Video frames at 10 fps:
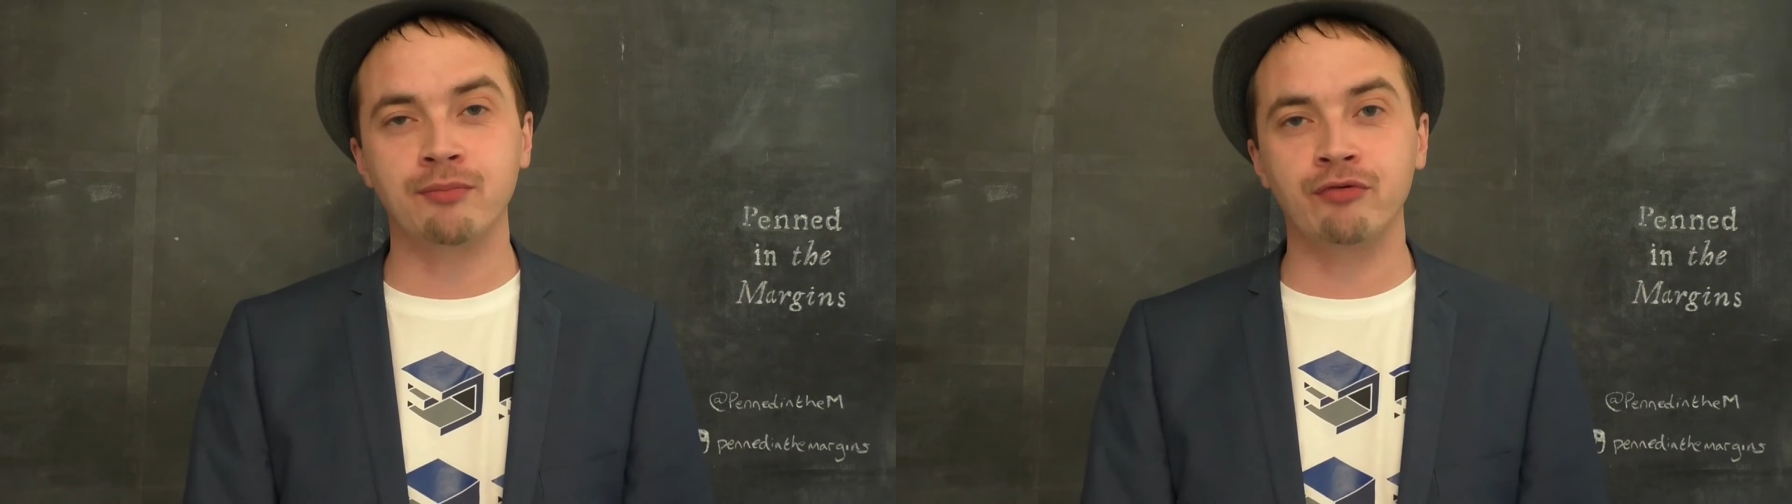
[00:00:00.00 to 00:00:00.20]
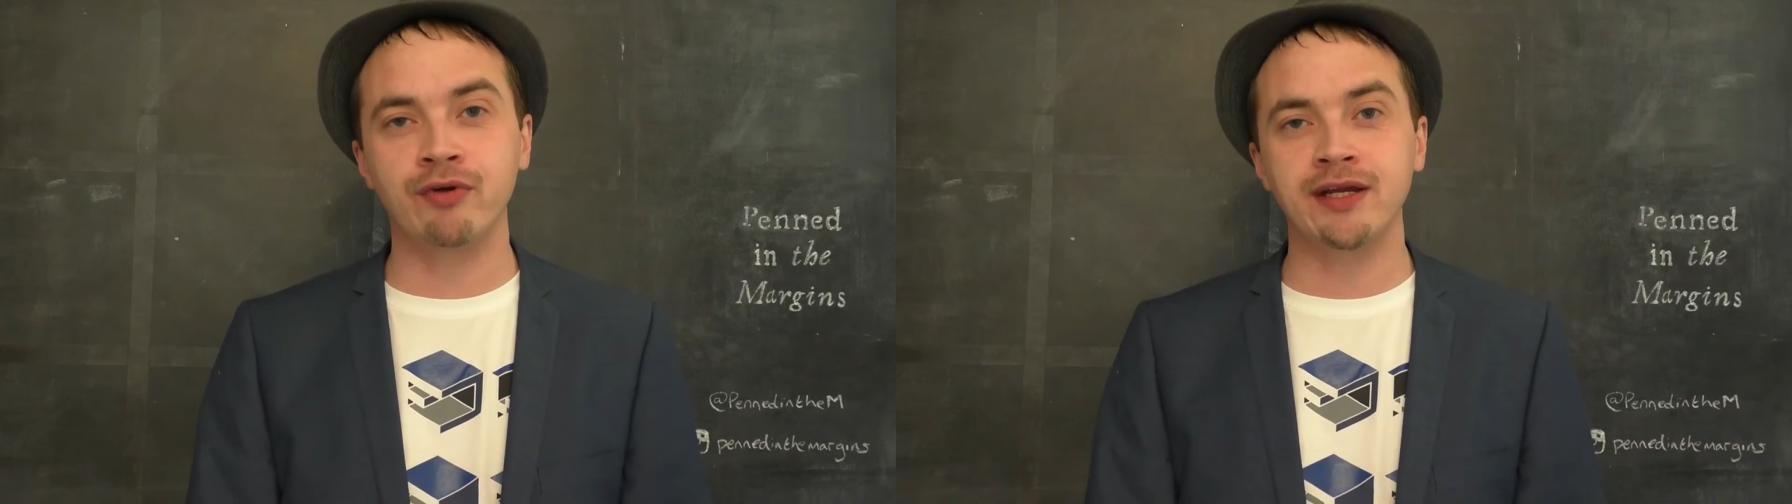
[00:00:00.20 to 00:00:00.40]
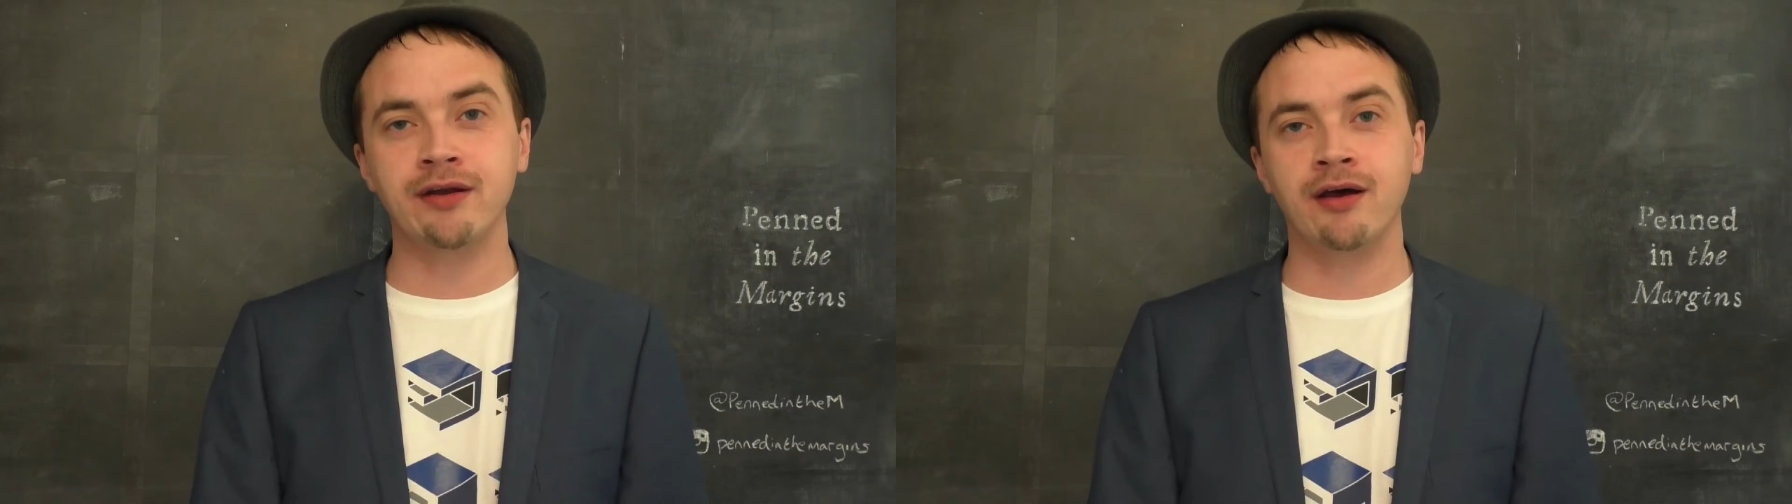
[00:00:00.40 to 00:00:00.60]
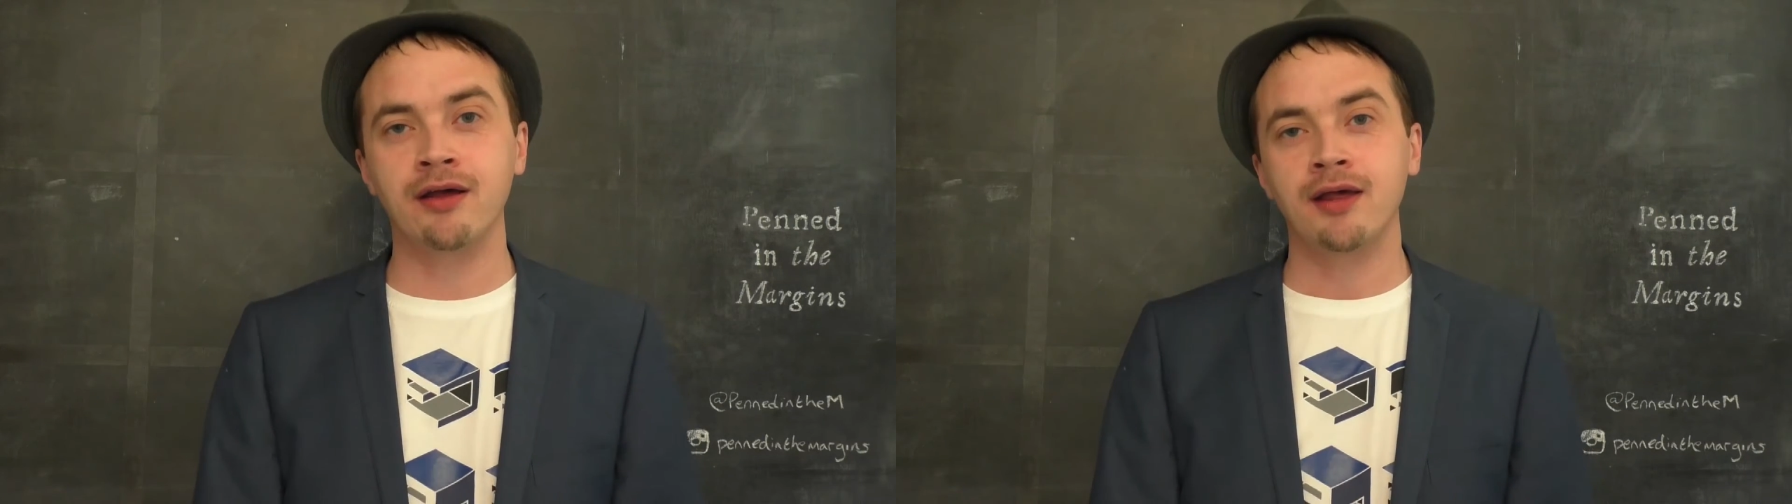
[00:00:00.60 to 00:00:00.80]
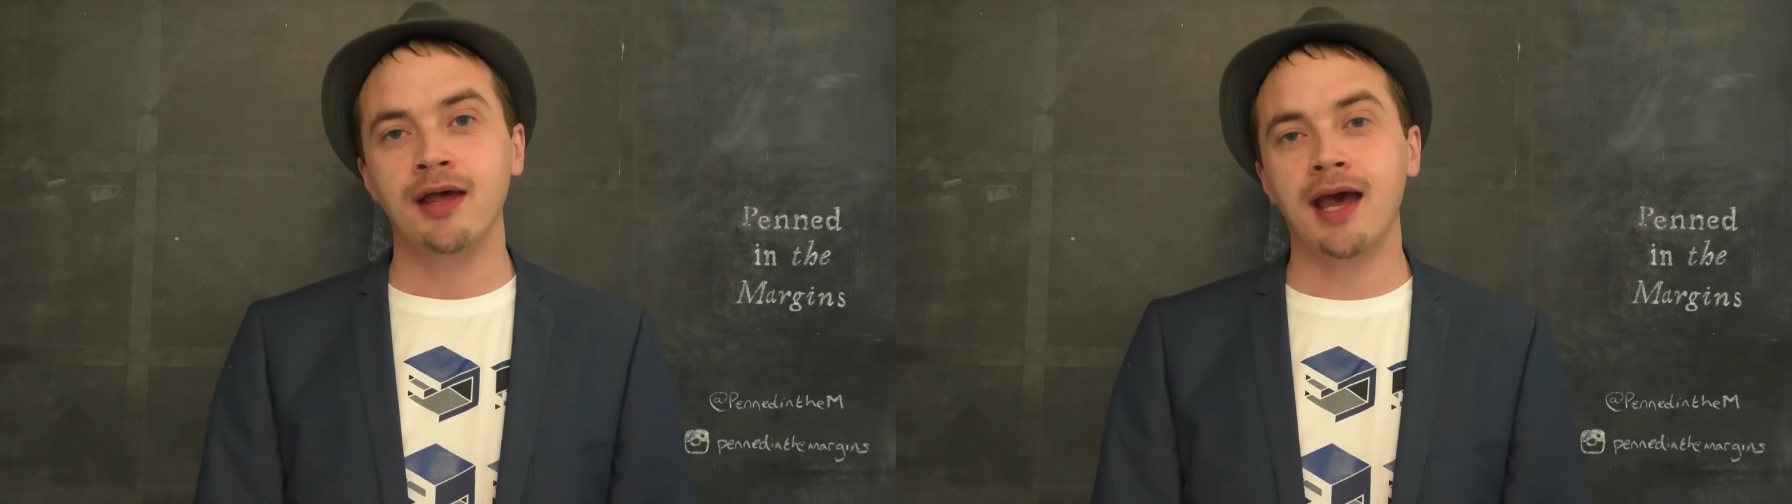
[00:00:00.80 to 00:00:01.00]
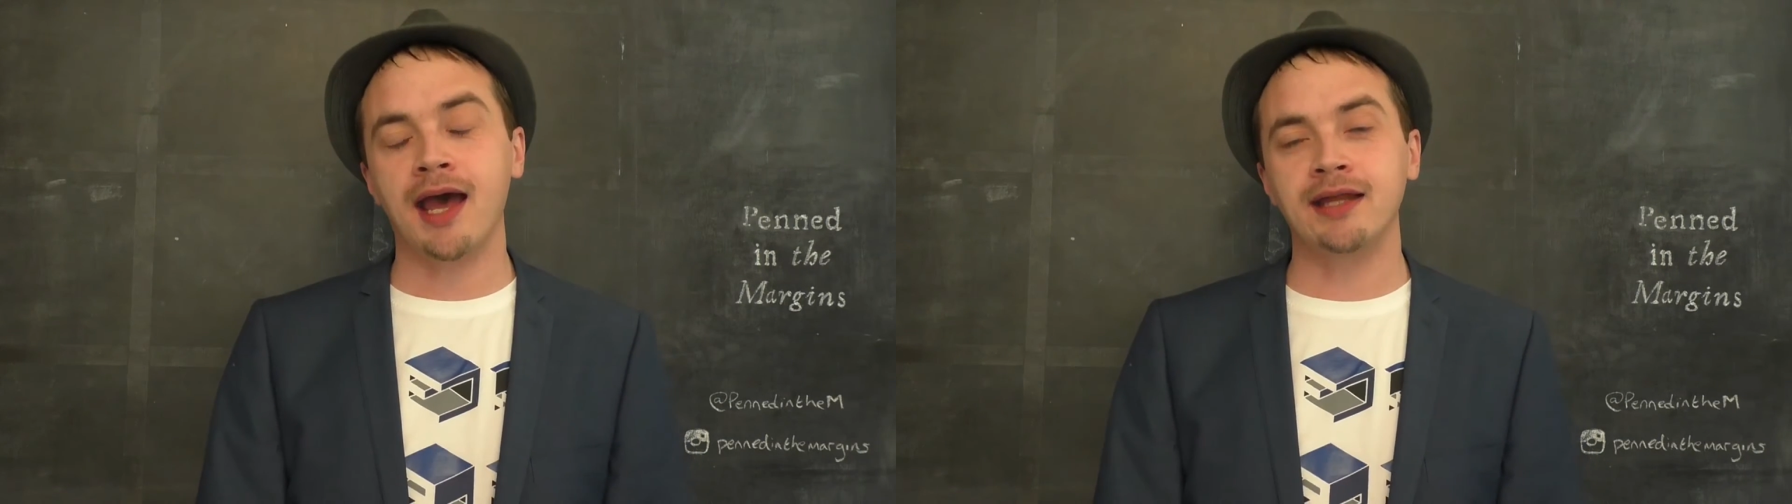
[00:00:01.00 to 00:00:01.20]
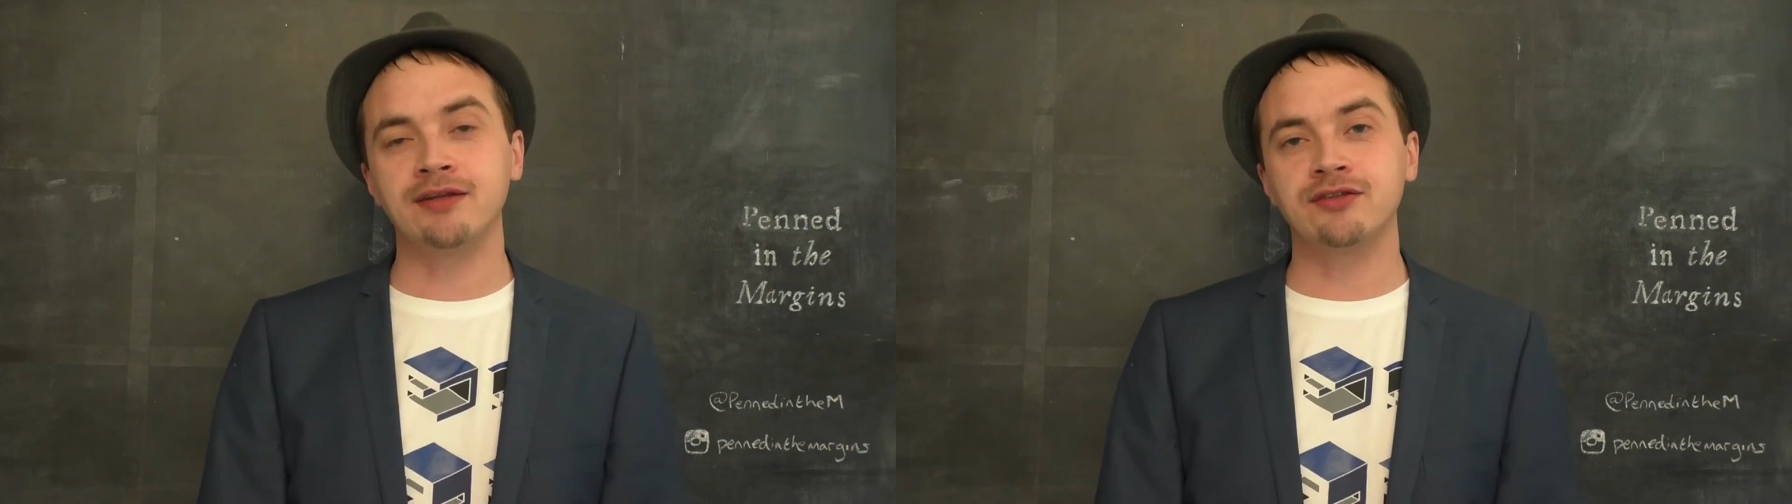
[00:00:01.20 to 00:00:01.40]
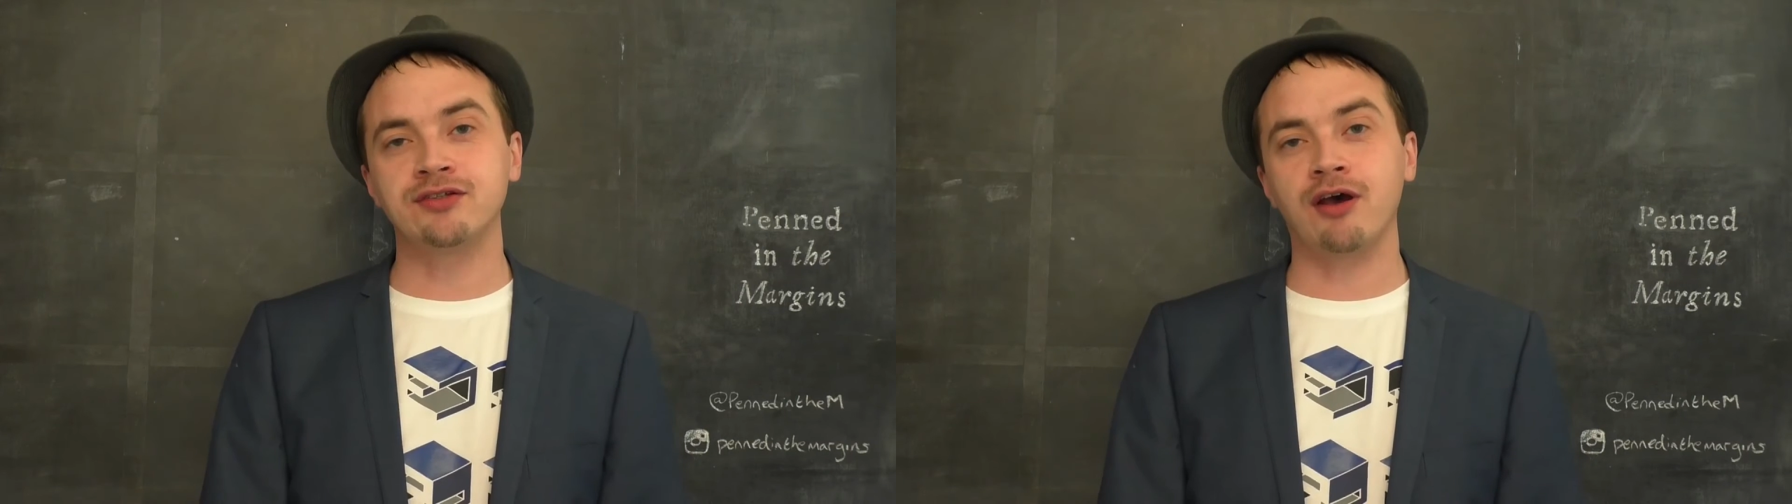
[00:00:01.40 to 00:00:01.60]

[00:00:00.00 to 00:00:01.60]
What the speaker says: Marina and